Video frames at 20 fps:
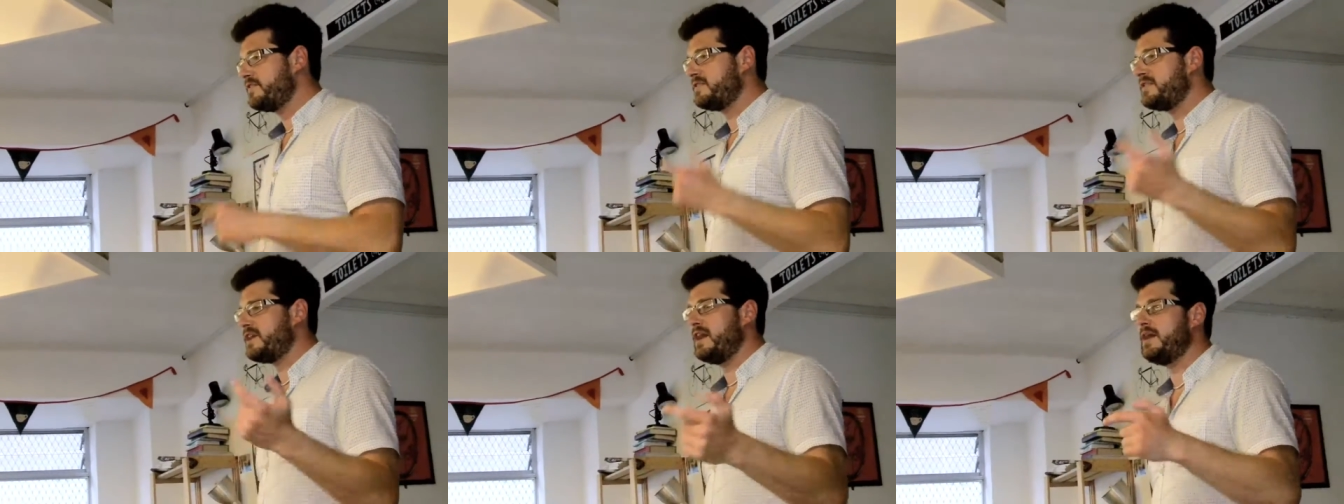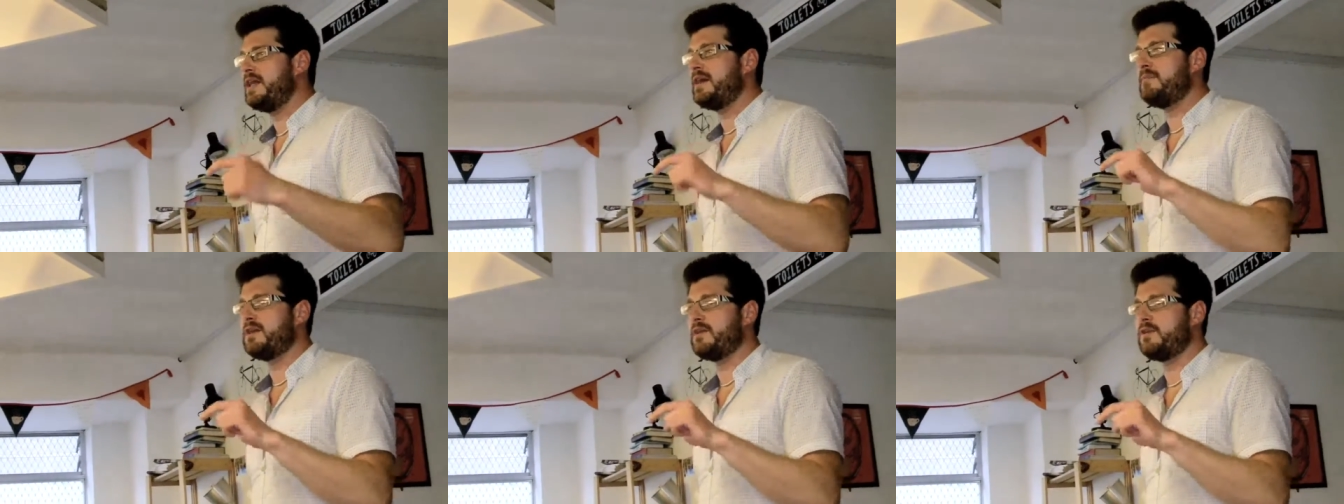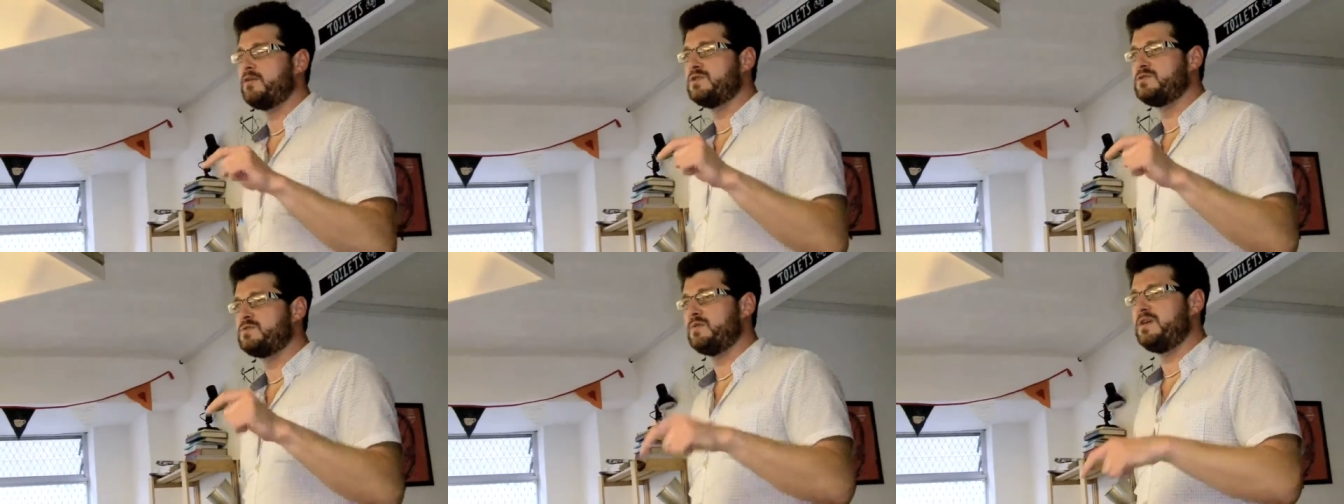The
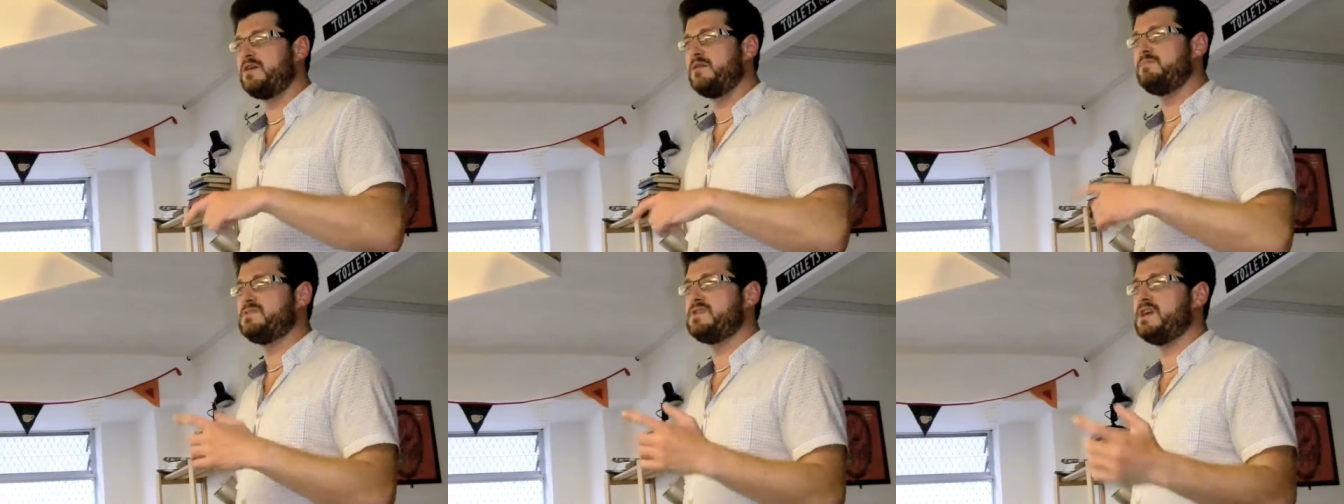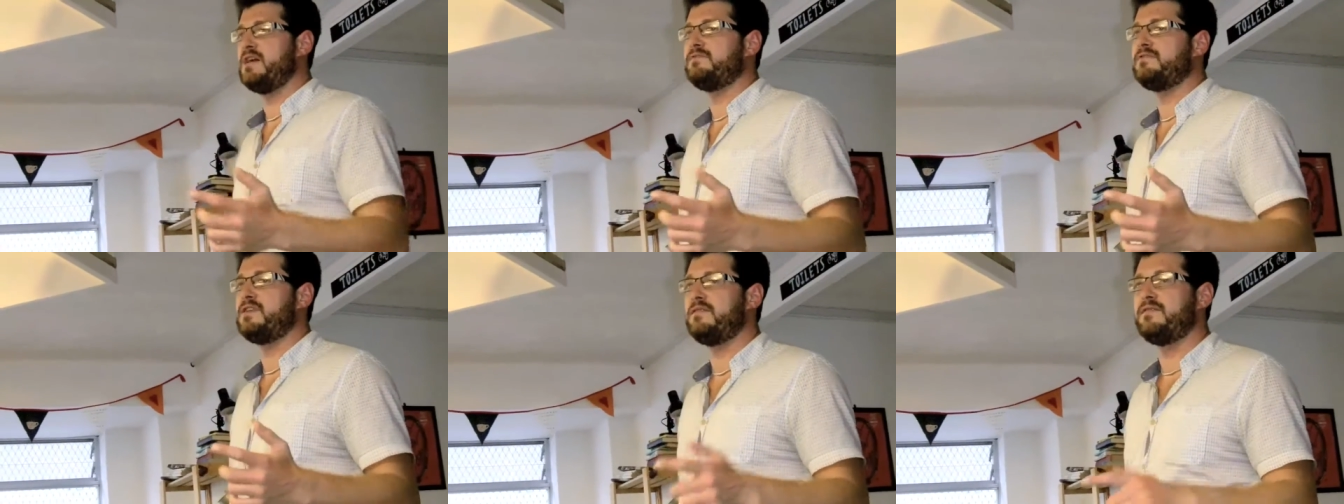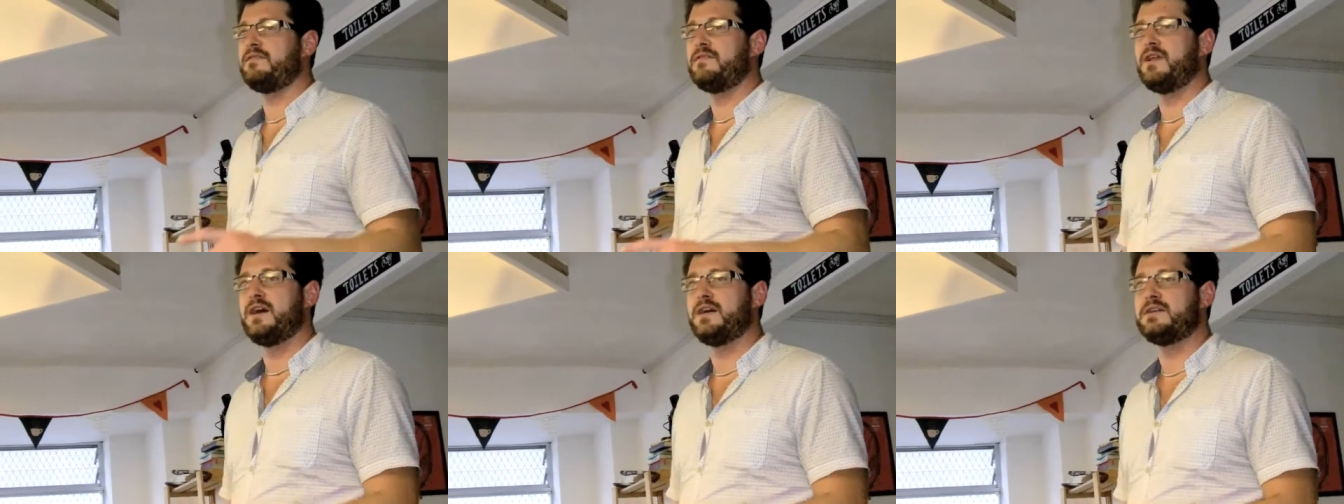dynamic which we observed
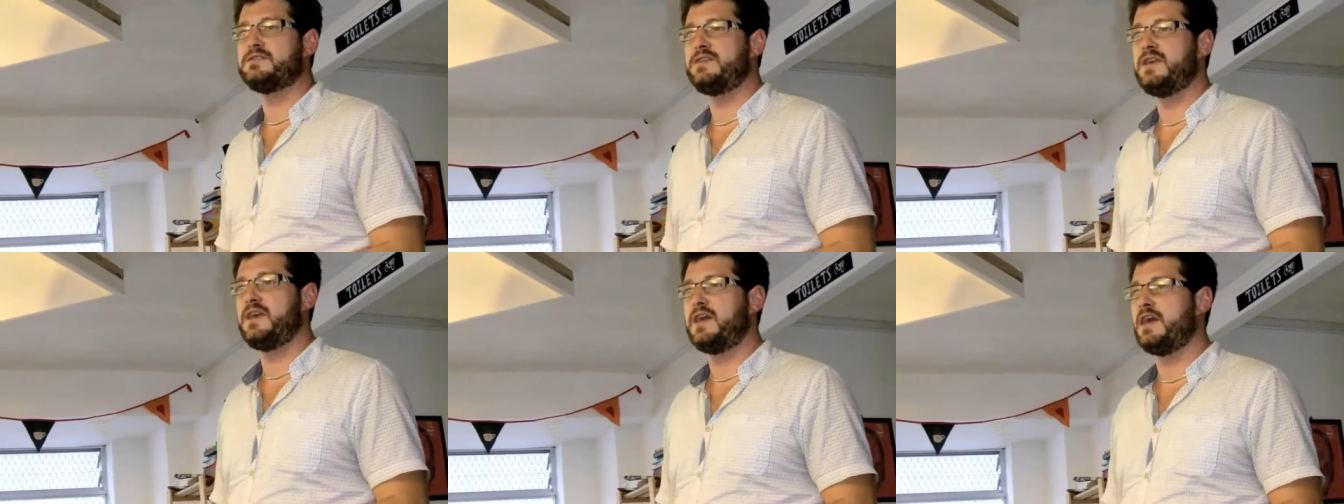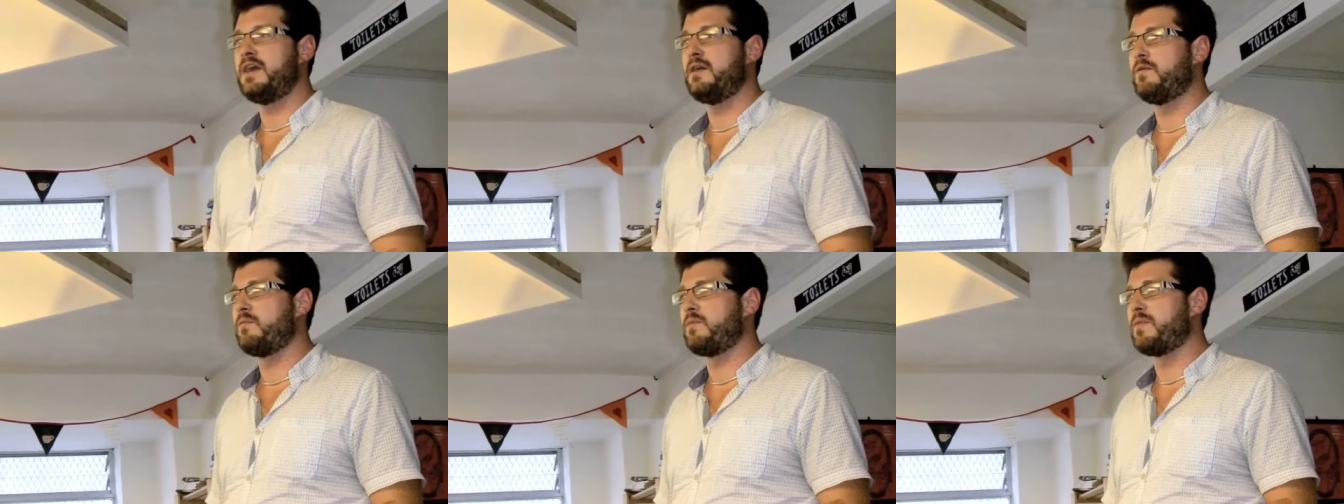over the last year,